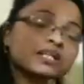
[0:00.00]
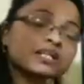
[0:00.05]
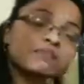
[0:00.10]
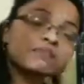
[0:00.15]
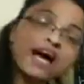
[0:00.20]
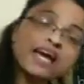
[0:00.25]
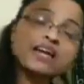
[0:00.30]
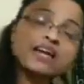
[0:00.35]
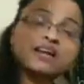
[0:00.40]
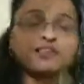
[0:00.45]

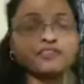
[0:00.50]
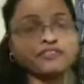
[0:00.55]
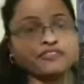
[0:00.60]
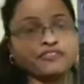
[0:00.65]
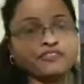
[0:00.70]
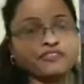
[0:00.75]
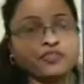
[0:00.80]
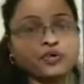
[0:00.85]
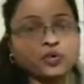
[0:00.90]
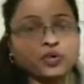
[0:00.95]
by
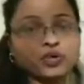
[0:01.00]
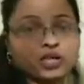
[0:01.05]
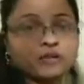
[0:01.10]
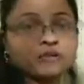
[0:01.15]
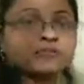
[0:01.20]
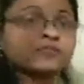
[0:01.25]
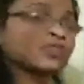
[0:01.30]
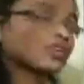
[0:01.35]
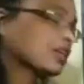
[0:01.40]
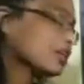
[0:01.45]
4.
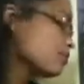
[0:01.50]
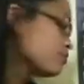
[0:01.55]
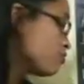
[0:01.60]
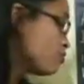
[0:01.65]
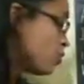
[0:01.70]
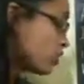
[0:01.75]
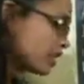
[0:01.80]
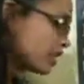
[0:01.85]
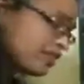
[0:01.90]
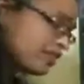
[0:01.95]

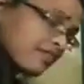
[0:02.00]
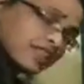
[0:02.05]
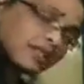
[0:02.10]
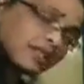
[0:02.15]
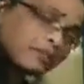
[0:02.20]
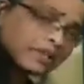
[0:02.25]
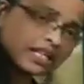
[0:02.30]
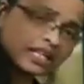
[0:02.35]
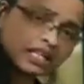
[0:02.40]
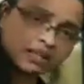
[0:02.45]
Whatever the
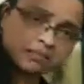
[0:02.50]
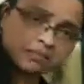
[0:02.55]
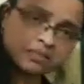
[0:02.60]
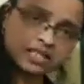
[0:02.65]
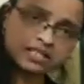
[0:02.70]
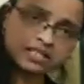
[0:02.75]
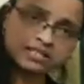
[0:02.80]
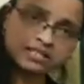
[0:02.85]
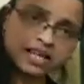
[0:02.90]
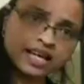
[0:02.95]
big number
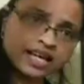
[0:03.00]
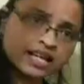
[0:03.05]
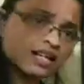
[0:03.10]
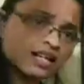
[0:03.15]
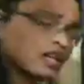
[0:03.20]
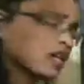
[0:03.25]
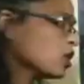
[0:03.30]
is there,